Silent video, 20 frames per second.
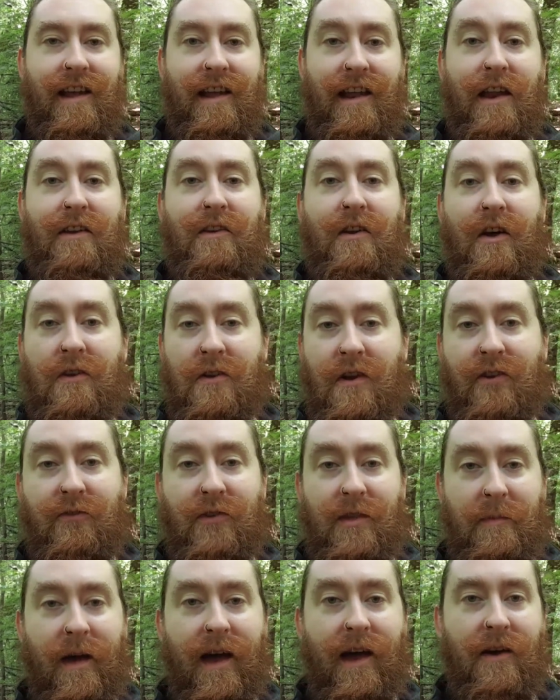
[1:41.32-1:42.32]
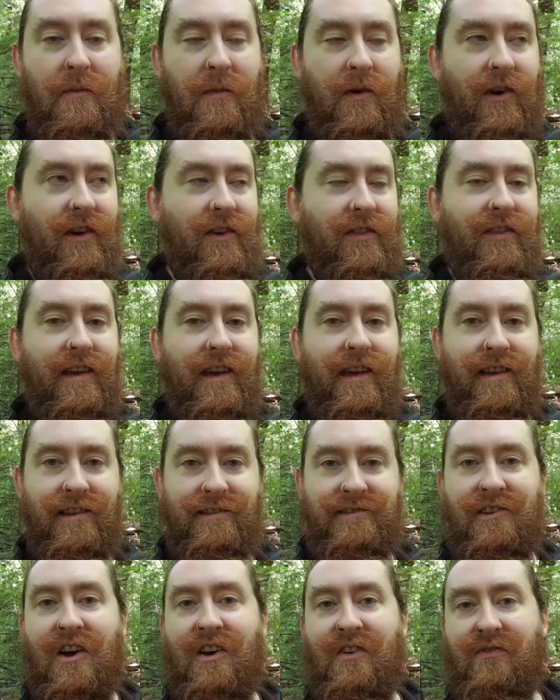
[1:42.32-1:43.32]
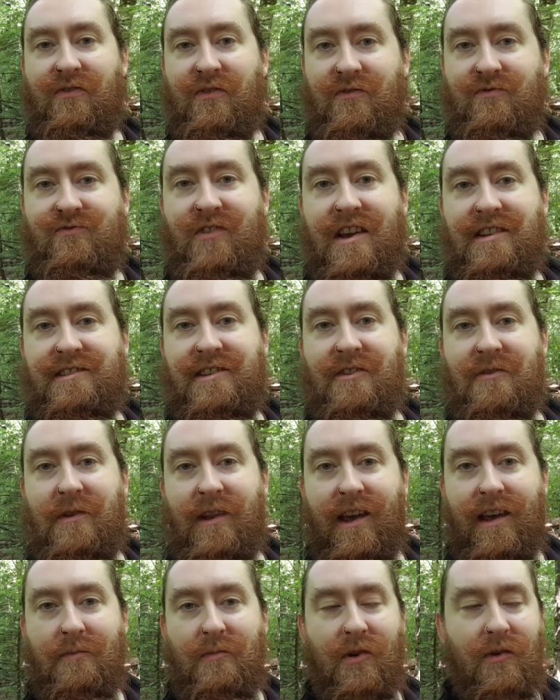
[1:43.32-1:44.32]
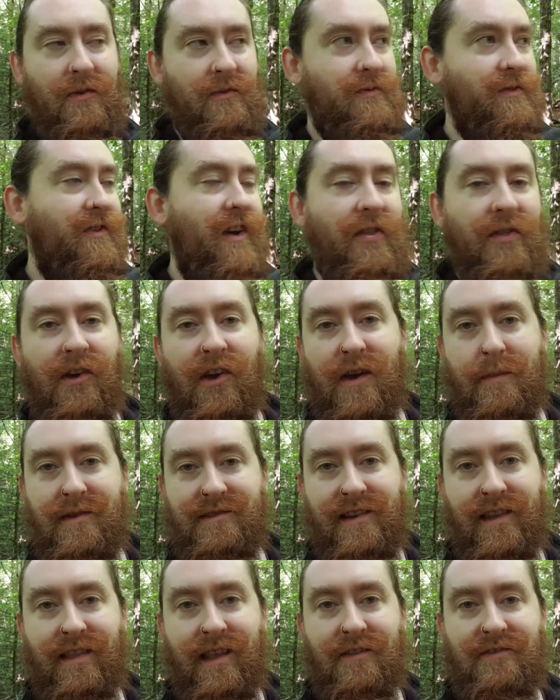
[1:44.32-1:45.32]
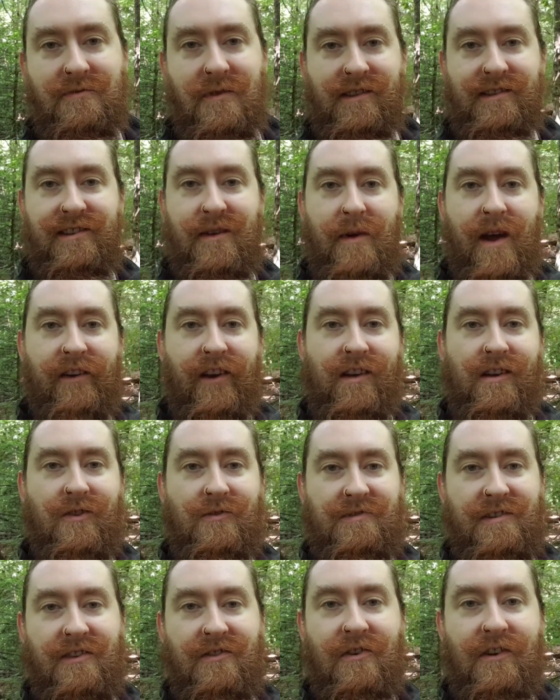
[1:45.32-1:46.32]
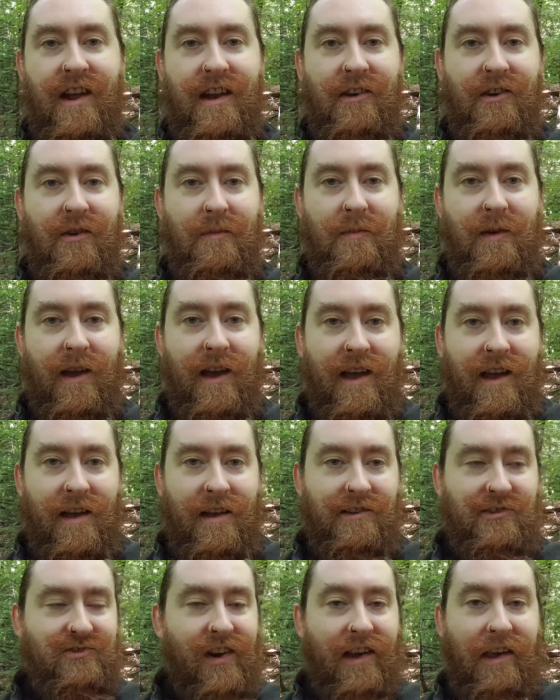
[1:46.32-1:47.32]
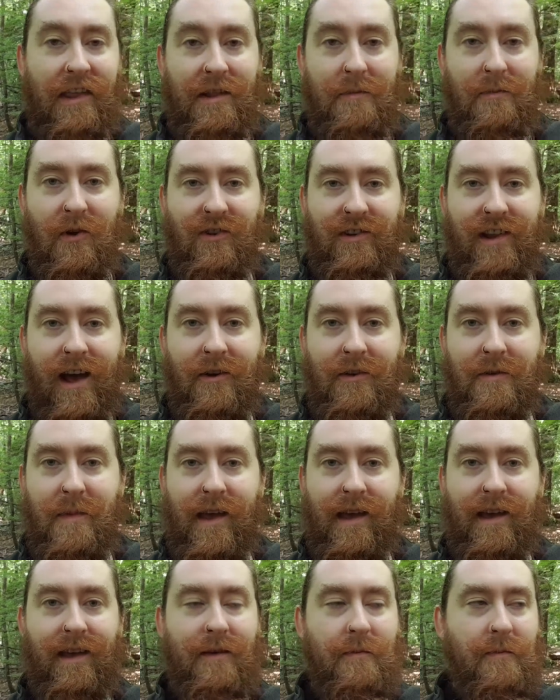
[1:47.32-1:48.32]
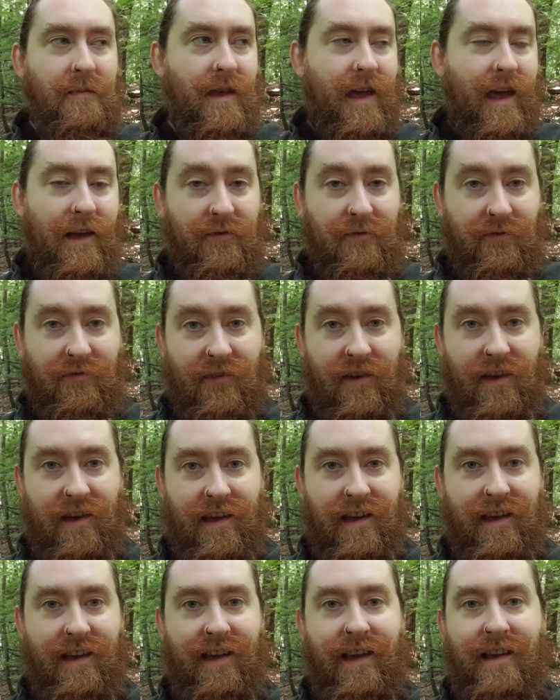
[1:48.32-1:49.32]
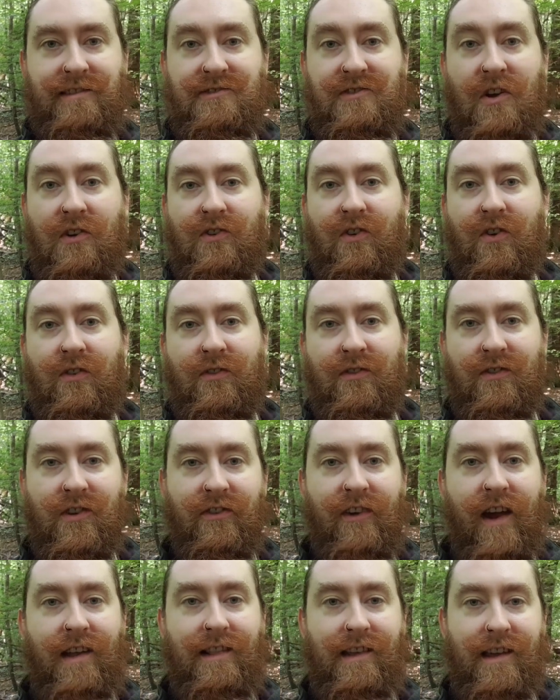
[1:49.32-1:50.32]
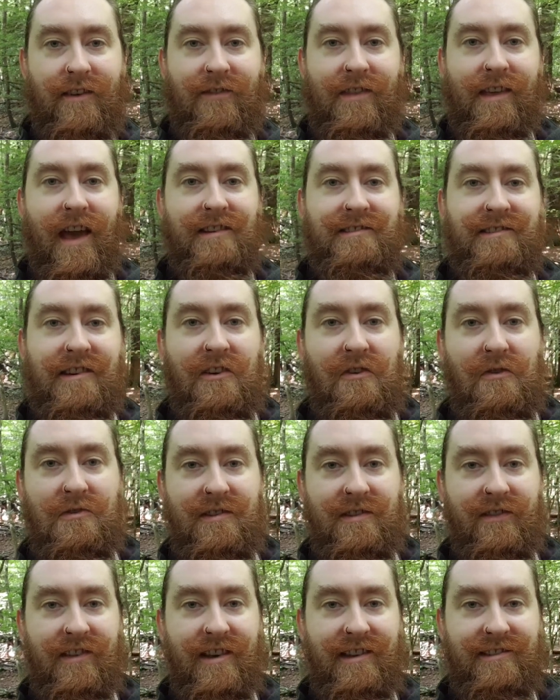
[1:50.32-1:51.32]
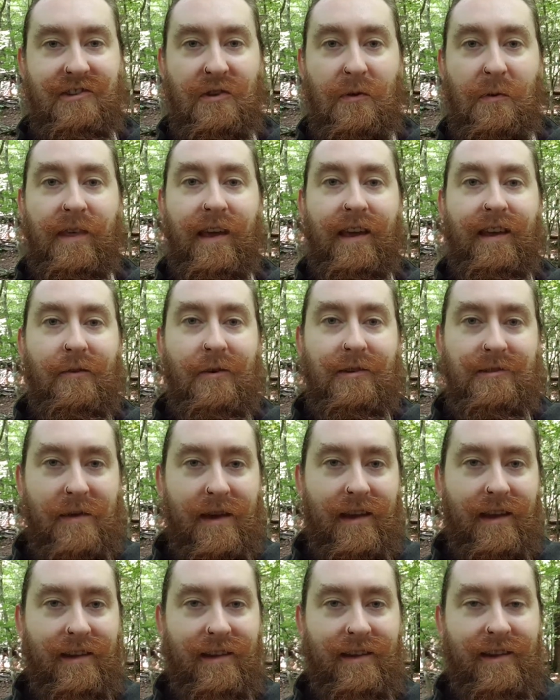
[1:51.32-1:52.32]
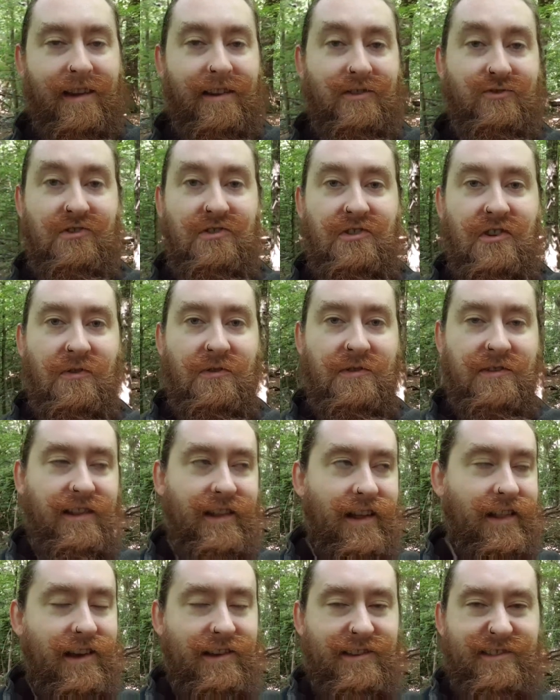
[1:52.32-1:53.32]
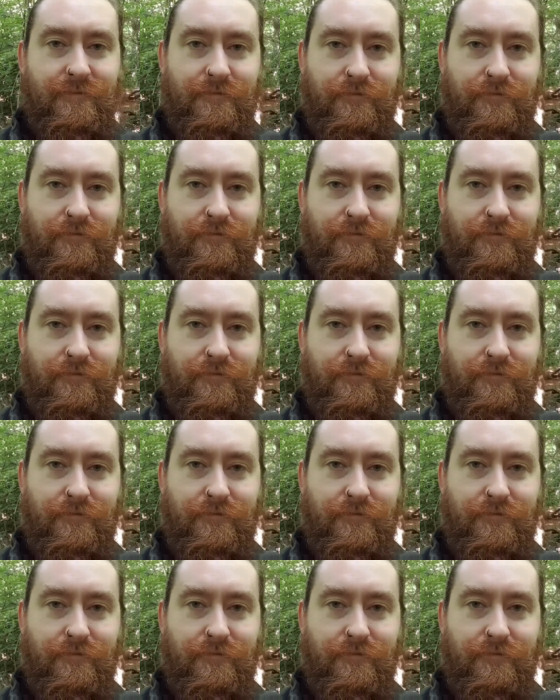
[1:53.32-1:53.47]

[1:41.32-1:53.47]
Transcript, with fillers: not for the better, but it sort of rescued it. But we've got 30% left, so I'll see where it goes. It could end up dragging the book down a bit if it's not done correctly, if the execution of this new thing what's been introduced in the last